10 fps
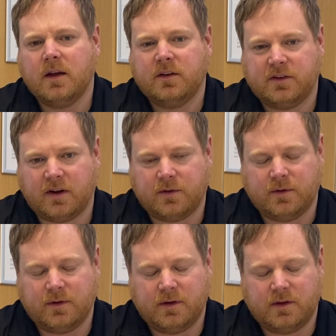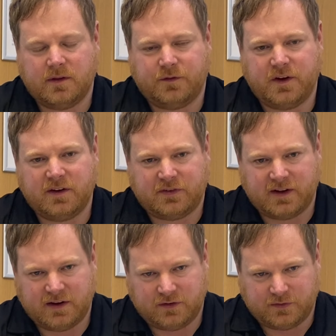So the first
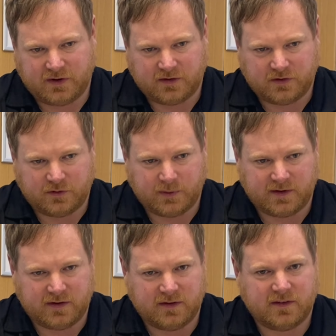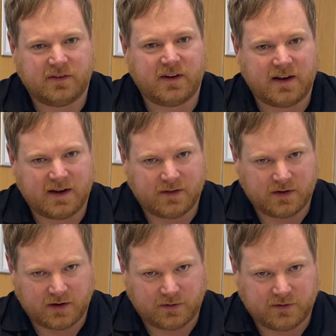stage of Section 20 is to send out the
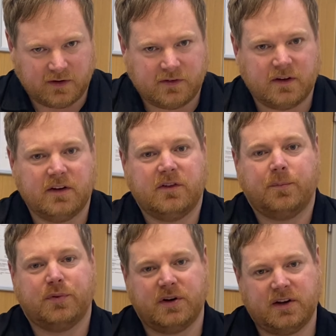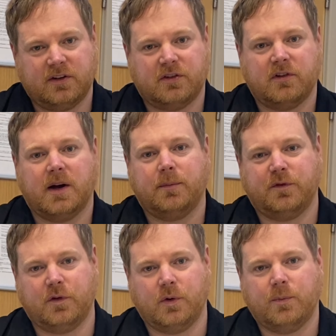notice, and there's a pre-described
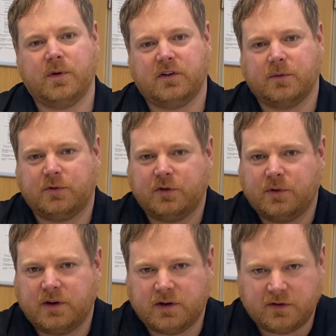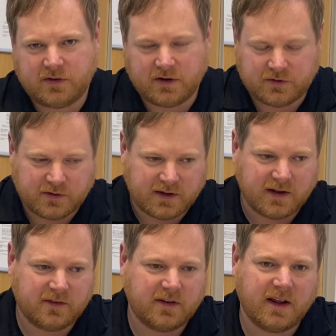form which I'm sure you can search on the
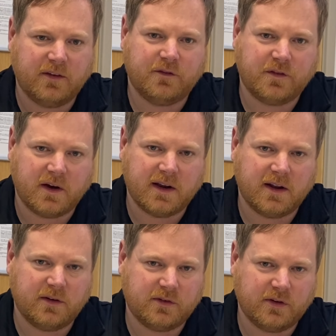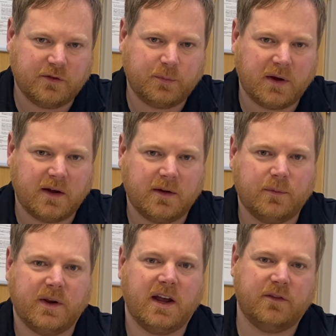internet and find loads of, but
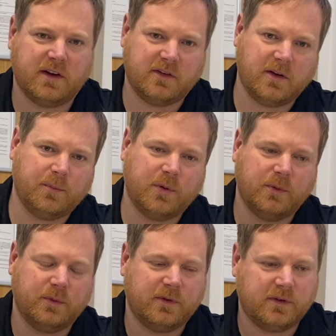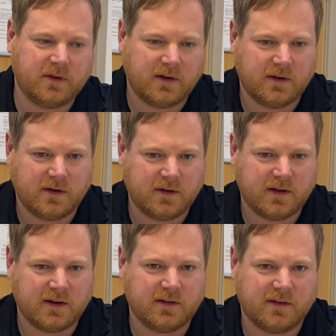we have examples and
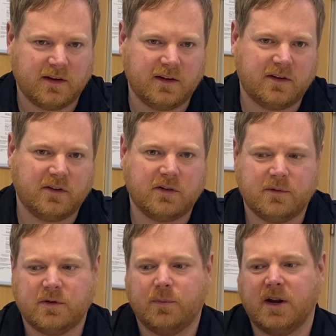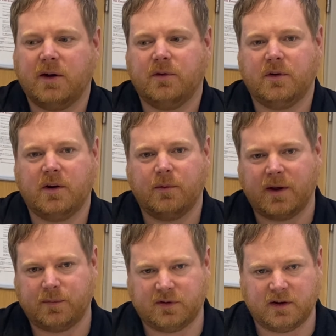things in the description below and on our
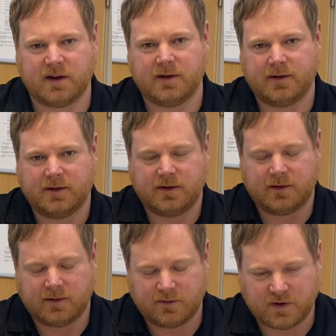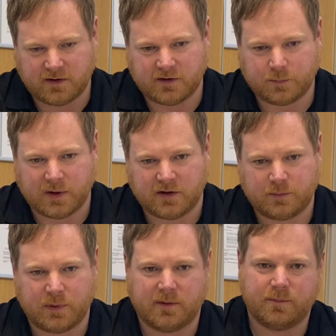website and various bits,
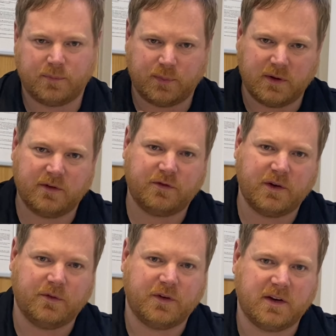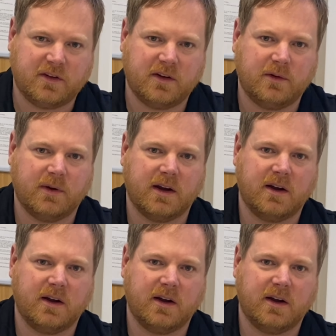but feel free to